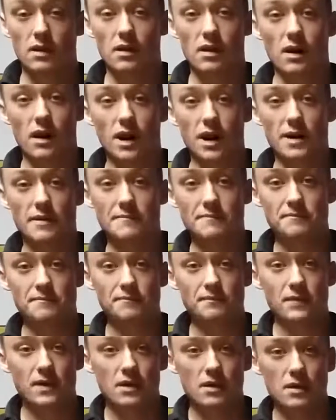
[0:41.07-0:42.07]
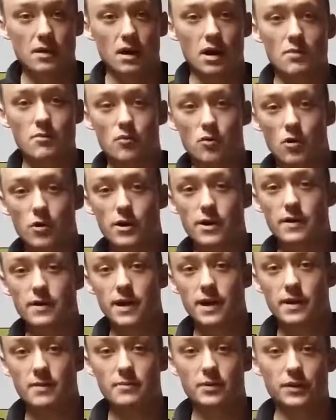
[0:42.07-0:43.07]
Hi, I'm Rory,
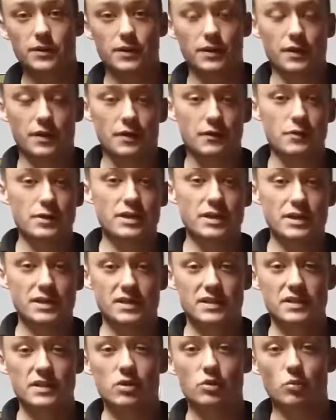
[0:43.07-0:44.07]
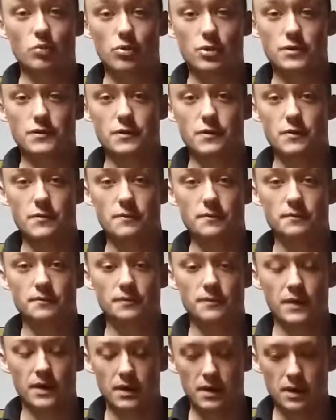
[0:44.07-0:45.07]
and I'm building a 3D steel printer.
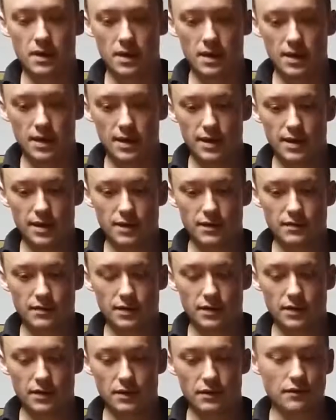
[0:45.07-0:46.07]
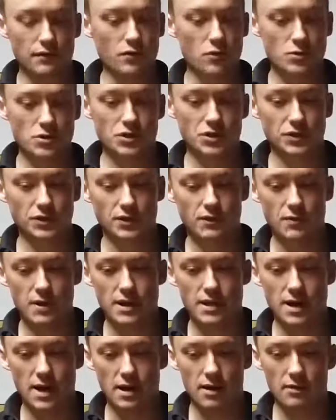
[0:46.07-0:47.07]
And unfortunately, right
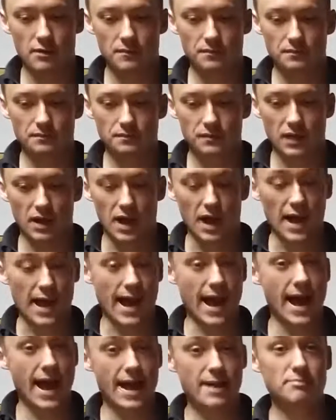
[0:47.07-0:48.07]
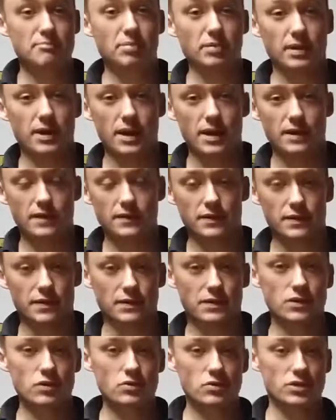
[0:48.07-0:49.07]
now, I had planned a
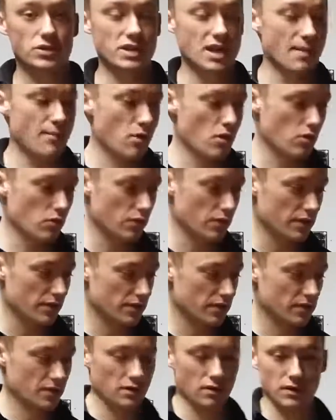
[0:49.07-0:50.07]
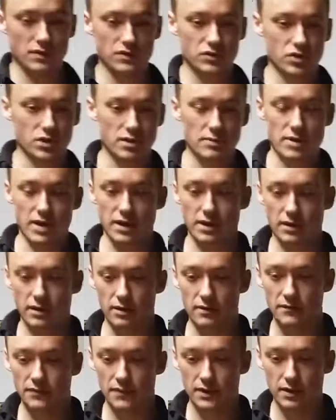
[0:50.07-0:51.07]
huge demo with, I was trying to make a,
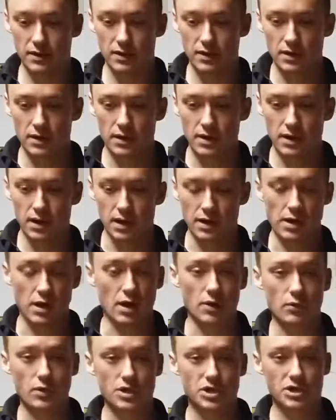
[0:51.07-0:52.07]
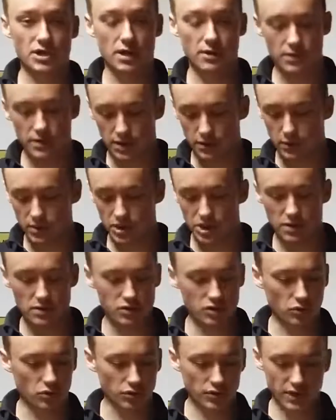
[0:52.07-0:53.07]
I wish I was
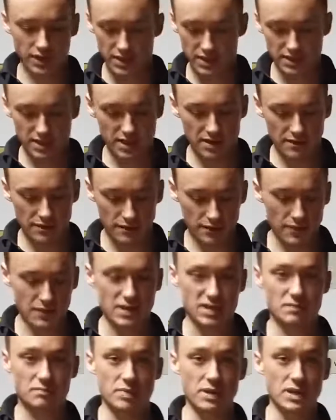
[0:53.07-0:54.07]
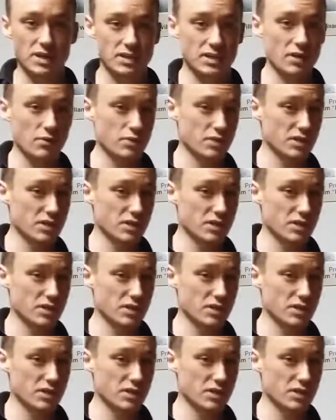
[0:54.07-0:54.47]
holding, instead of this piece that was